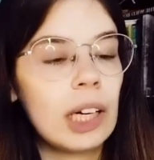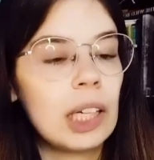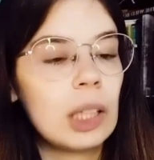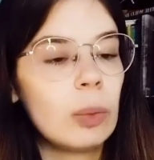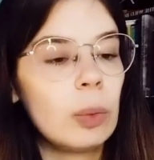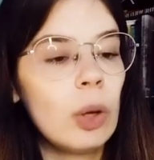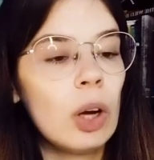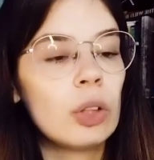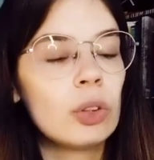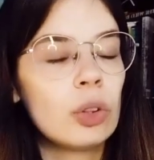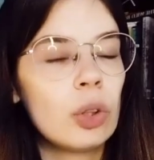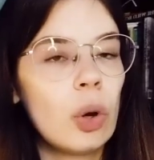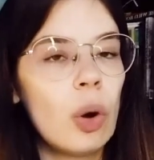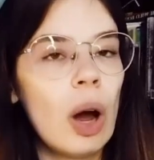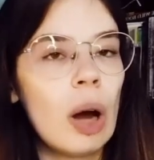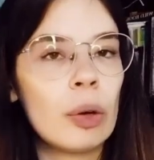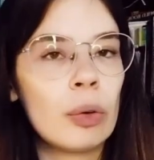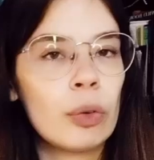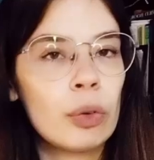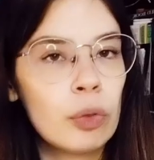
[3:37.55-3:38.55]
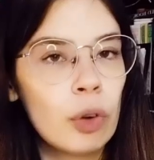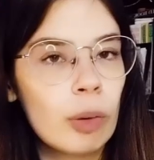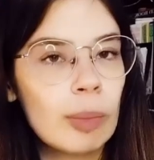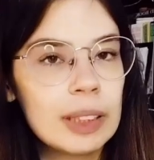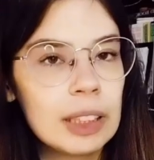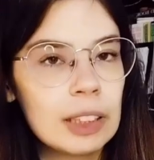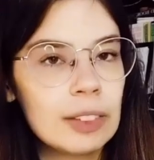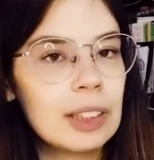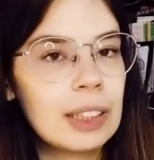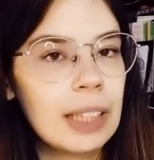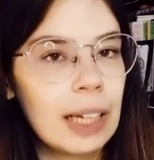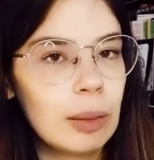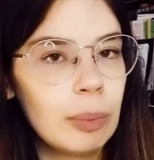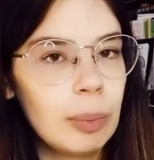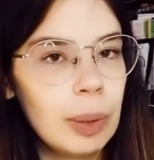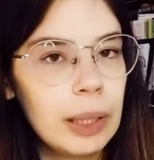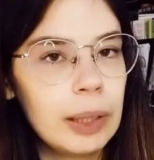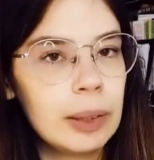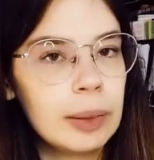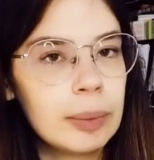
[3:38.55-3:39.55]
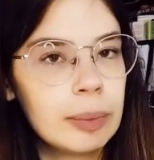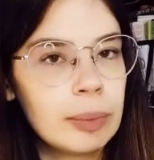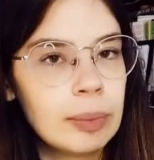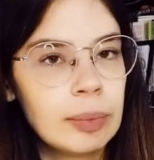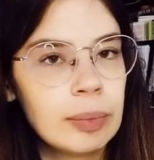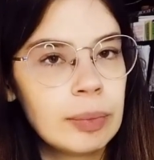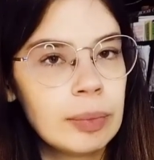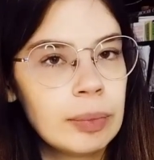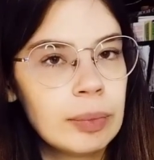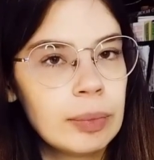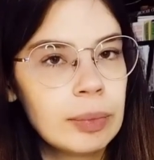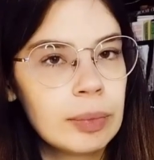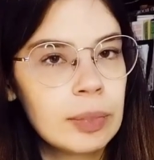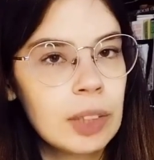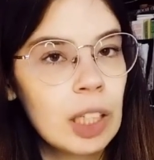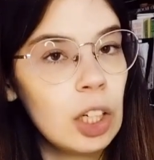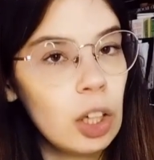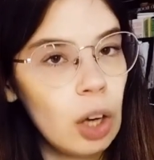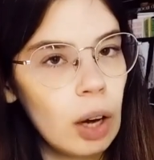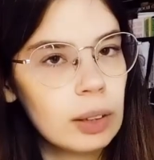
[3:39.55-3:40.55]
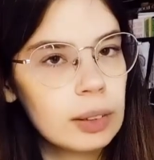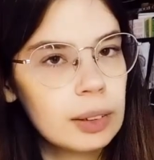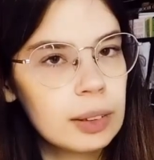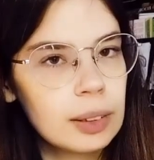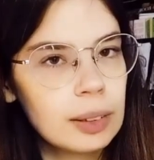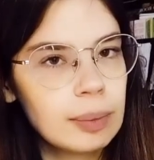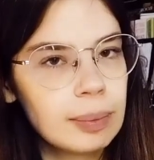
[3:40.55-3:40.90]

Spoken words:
and we all know how informative it can be. Not.